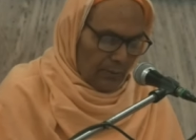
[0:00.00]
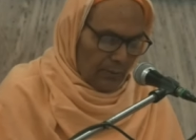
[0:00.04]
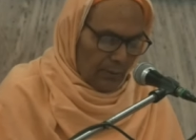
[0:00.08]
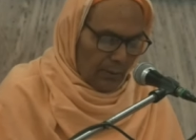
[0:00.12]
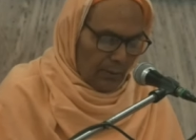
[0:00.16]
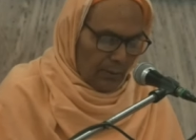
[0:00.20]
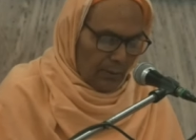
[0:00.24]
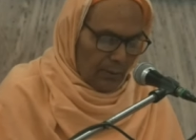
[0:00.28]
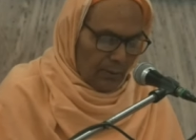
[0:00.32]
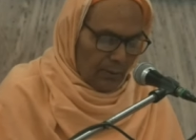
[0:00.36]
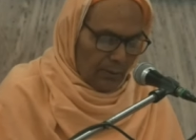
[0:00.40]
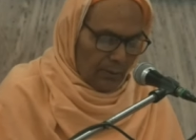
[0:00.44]

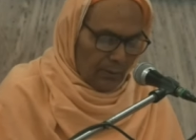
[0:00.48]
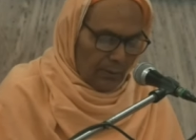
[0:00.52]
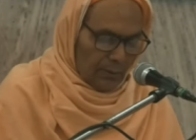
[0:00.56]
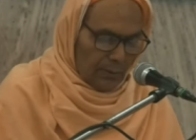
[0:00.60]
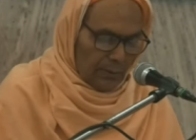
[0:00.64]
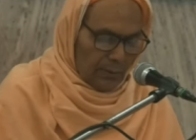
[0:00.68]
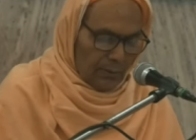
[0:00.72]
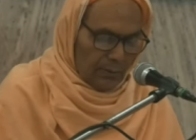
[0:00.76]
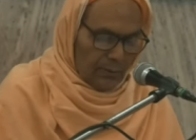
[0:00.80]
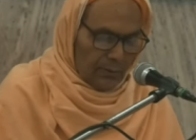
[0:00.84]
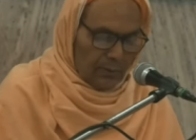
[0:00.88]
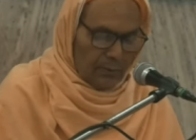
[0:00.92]
Charana
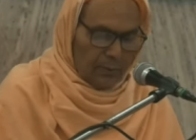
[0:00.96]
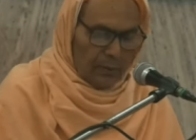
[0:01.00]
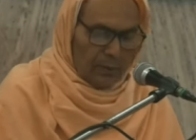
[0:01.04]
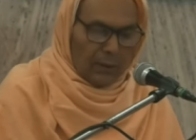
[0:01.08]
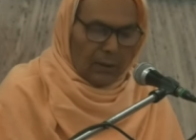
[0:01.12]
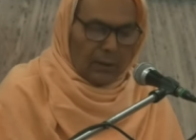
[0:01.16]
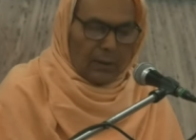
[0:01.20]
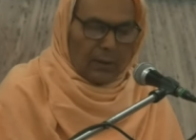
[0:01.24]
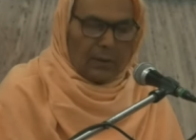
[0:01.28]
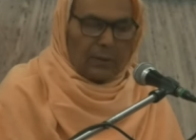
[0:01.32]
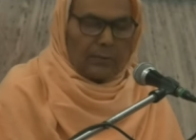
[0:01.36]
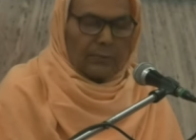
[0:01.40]
Tirthaji
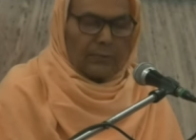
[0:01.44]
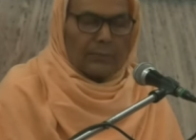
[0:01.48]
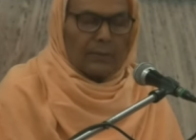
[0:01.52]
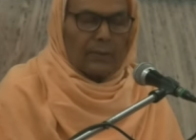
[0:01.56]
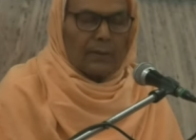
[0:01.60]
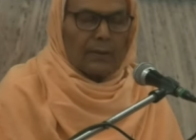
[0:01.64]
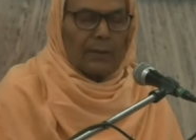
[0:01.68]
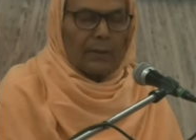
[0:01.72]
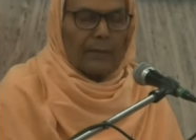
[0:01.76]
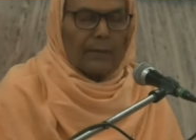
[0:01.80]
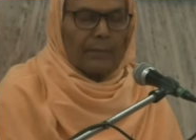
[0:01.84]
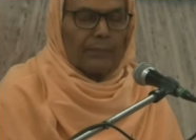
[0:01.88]
Maharaj,
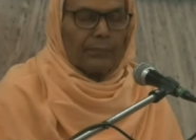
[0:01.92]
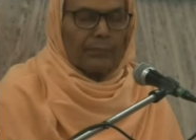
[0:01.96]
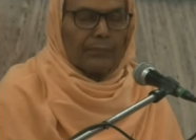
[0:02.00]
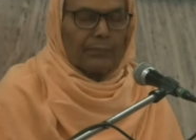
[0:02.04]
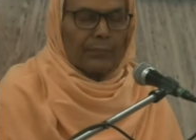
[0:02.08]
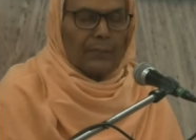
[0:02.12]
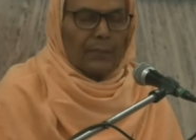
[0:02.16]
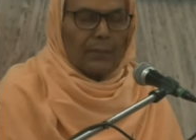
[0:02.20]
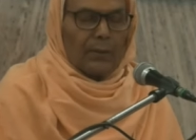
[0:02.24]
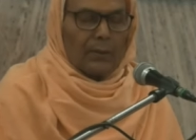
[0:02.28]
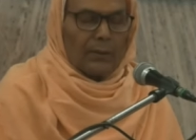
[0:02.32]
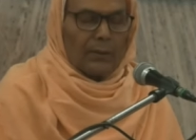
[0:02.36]

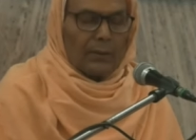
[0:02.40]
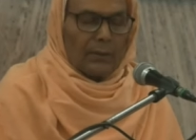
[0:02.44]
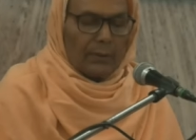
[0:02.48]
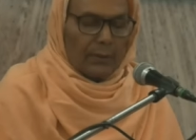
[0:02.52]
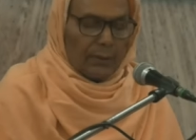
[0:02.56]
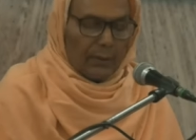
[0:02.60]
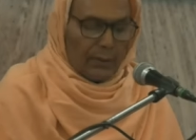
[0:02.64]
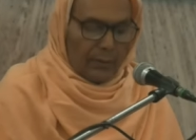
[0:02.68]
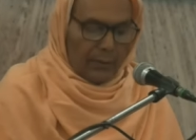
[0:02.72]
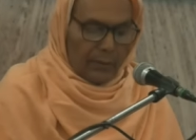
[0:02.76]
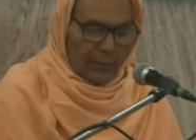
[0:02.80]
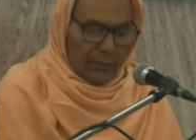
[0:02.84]

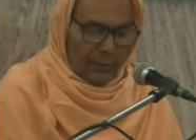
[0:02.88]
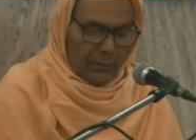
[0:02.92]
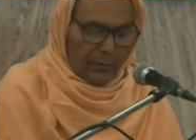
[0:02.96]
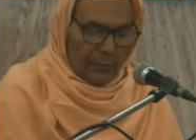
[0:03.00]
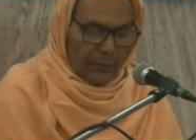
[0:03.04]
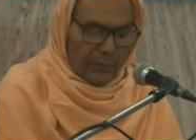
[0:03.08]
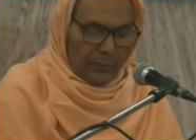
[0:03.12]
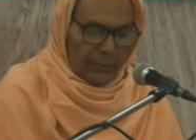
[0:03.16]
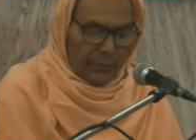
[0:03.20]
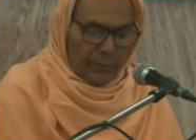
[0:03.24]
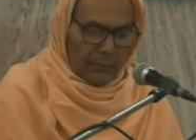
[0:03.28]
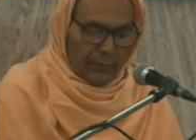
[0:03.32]

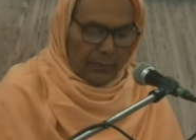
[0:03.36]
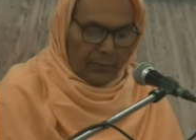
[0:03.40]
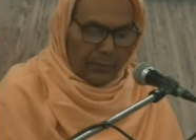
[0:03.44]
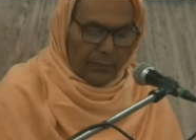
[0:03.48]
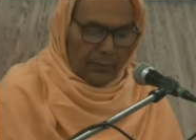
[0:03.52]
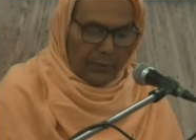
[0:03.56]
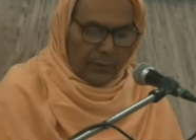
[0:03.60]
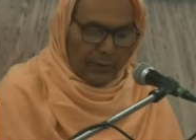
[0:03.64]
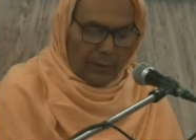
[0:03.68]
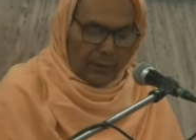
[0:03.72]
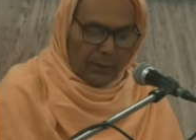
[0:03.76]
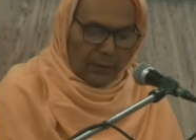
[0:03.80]
he,
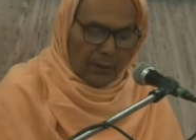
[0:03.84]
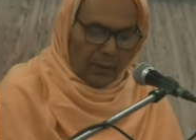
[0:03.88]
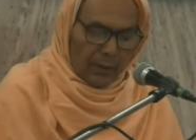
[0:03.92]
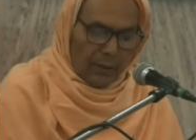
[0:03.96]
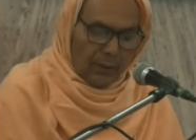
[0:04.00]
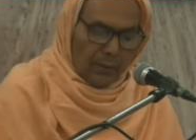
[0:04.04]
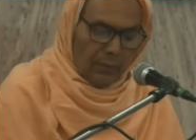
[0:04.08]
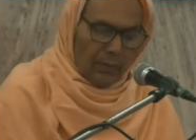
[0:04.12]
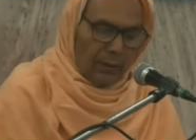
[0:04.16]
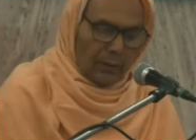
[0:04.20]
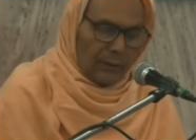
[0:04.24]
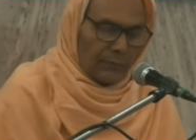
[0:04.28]
we
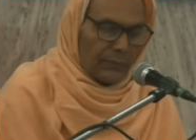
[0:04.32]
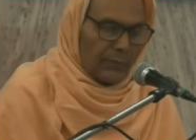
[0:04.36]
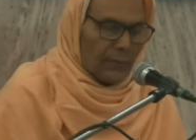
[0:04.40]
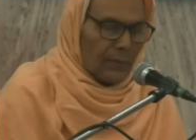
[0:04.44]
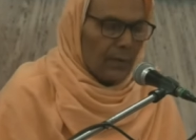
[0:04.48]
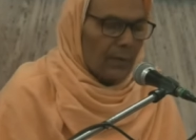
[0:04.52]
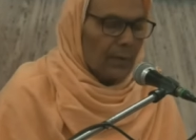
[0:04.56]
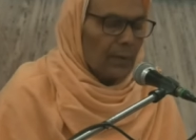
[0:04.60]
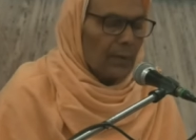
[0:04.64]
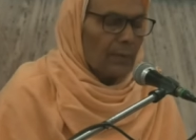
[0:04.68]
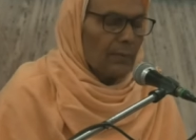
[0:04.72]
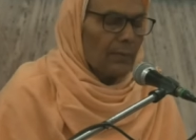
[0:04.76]
now
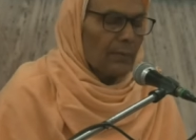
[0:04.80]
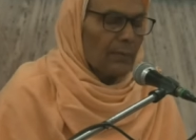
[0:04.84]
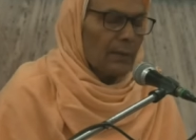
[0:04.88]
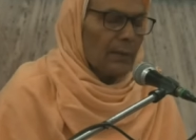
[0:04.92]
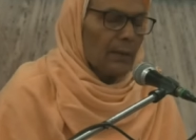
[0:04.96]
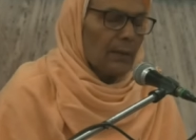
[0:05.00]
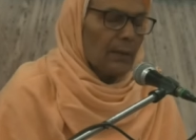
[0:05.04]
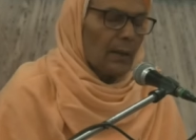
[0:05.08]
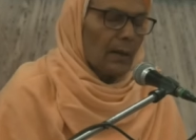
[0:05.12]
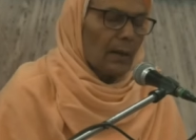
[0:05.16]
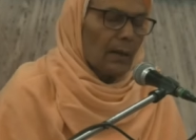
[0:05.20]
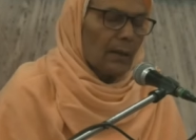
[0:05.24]
extend a
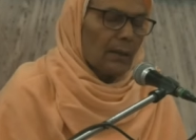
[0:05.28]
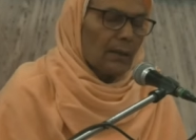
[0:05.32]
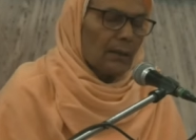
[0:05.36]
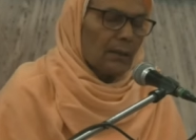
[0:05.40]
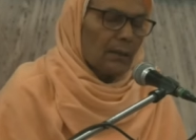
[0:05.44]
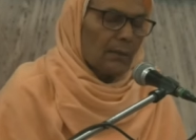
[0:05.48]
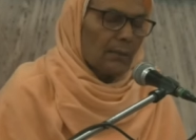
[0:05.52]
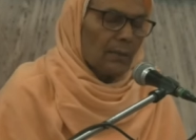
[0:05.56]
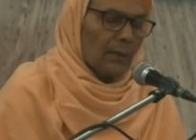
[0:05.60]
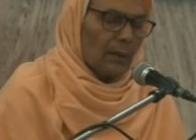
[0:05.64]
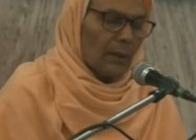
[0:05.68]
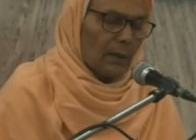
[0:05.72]
very
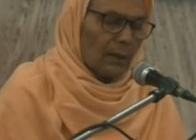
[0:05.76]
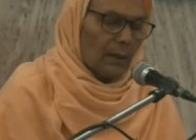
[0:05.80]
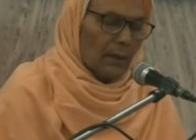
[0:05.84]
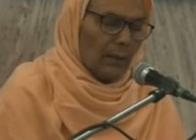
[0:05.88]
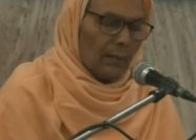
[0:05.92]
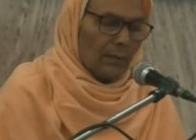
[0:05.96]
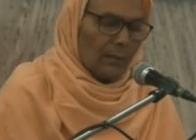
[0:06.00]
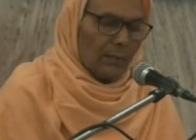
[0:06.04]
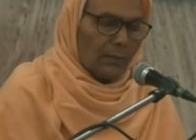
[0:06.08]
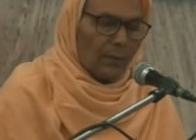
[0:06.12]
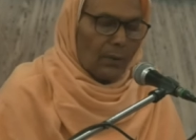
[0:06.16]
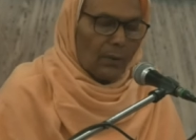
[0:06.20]
hearty
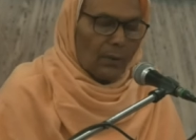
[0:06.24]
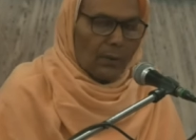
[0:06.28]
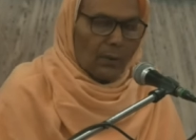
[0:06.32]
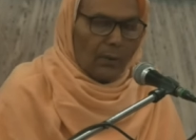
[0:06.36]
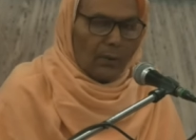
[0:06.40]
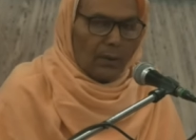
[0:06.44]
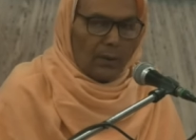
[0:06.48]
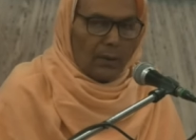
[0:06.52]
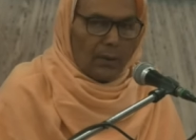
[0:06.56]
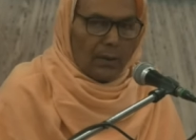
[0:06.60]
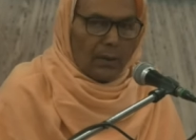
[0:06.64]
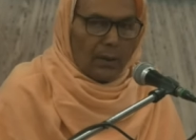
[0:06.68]
welcome,
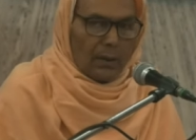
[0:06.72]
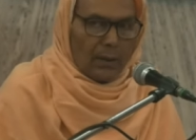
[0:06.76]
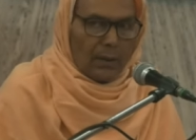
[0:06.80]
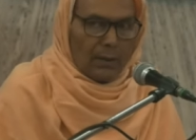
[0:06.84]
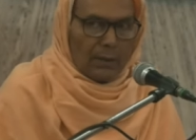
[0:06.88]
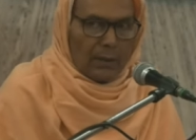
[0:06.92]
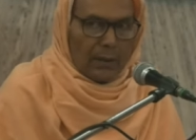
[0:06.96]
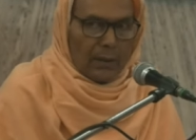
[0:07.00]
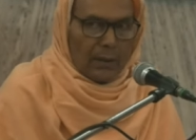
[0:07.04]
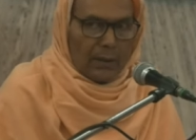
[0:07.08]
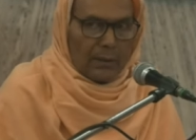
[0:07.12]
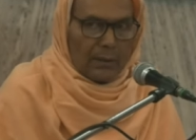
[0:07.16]

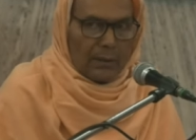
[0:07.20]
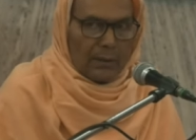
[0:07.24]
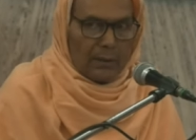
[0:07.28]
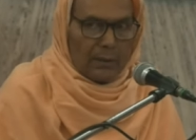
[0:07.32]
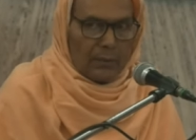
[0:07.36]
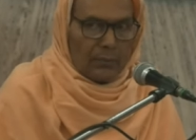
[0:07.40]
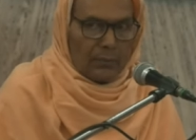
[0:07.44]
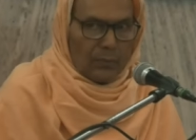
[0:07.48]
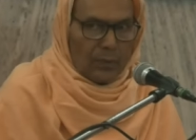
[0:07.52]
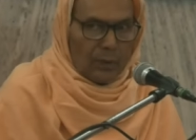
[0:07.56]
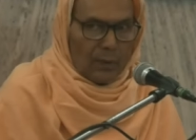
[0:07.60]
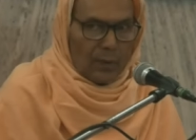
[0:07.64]
a hearty
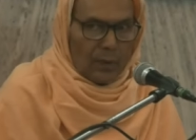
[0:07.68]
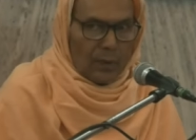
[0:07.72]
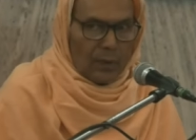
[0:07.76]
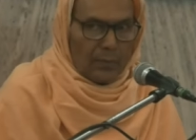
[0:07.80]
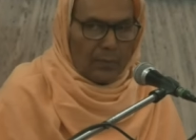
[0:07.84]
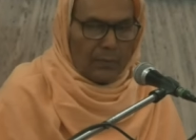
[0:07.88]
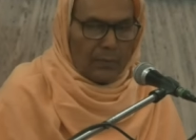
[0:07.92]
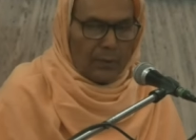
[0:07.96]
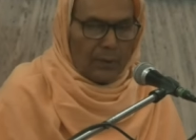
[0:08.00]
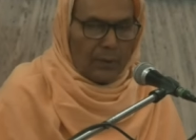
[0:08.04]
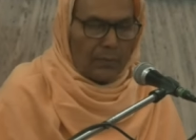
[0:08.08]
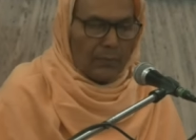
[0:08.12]
and
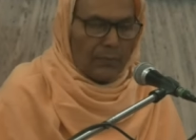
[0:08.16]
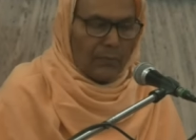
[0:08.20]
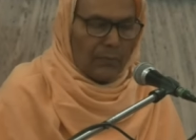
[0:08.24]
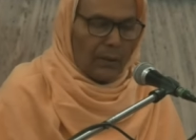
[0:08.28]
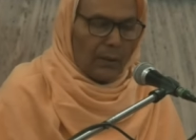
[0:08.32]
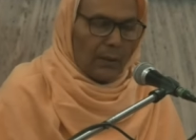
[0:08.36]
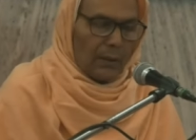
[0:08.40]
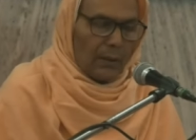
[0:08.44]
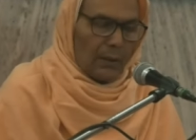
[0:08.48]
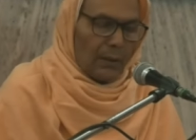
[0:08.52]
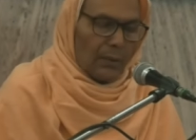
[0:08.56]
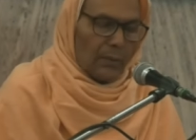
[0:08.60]
warm
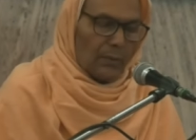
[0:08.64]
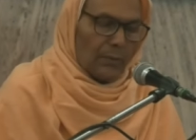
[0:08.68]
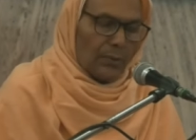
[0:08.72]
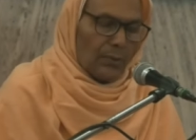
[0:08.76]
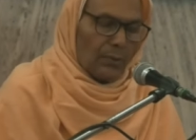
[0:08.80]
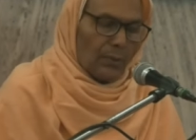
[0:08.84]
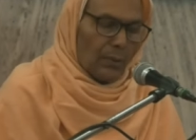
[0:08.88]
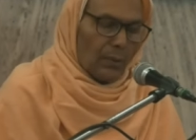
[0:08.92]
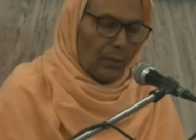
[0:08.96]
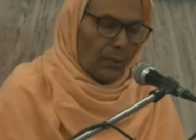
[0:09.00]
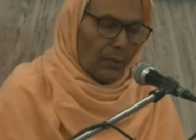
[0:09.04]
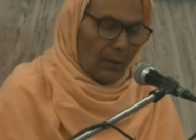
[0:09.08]
welcome
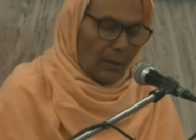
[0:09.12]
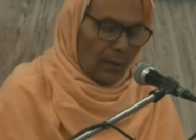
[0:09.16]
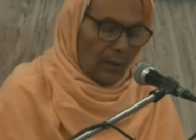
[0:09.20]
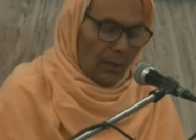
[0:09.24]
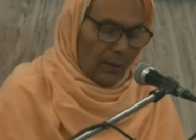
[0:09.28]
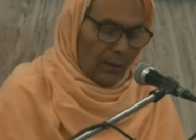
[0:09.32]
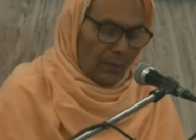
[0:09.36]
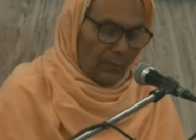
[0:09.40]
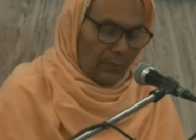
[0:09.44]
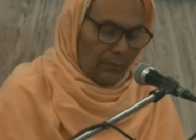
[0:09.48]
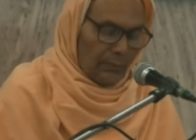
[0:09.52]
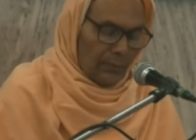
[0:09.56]
to our
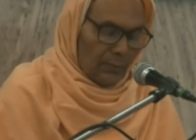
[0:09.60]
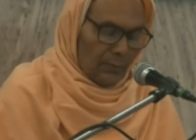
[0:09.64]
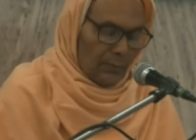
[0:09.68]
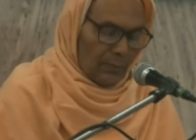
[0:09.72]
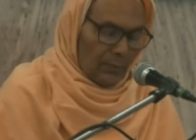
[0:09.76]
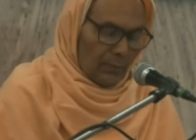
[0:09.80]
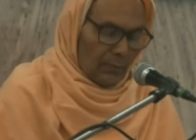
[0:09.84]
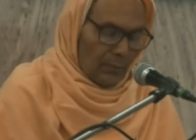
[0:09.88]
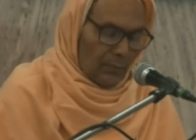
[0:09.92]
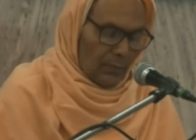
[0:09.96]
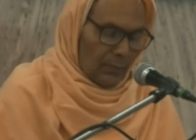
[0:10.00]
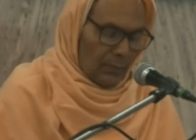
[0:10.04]

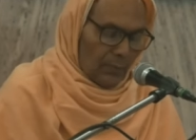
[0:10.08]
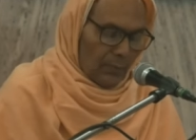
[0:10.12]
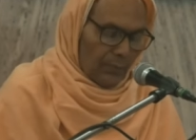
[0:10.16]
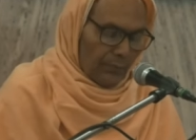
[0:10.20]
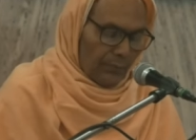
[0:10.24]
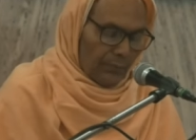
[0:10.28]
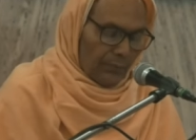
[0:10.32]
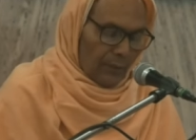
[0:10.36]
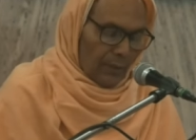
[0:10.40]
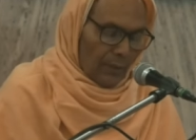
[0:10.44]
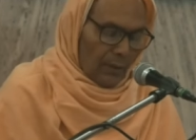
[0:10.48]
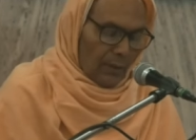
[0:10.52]
ashram.
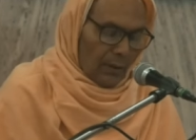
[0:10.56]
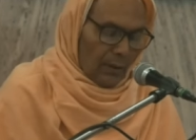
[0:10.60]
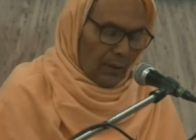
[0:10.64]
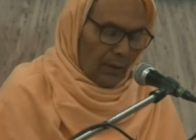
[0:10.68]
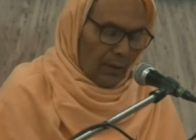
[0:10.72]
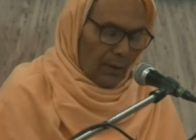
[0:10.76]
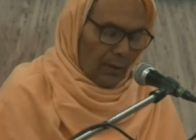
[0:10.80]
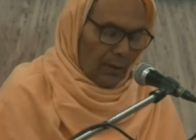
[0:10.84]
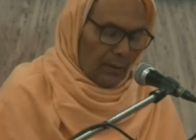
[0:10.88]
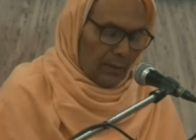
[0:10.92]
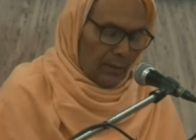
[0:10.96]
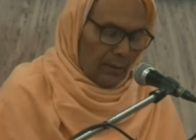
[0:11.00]

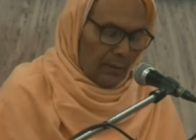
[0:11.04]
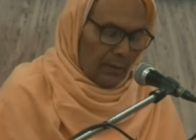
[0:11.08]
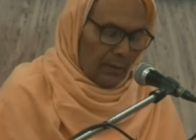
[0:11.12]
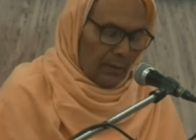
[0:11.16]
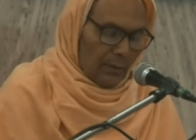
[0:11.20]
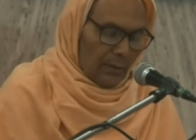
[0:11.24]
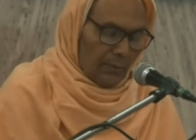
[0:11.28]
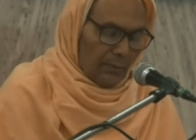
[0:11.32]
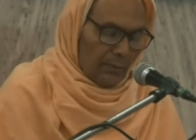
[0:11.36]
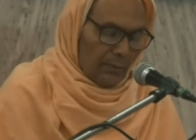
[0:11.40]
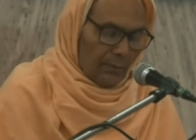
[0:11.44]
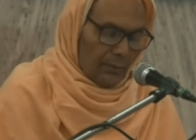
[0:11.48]
And
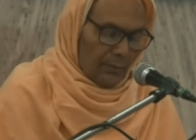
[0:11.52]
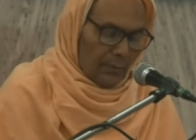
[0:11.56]
uh,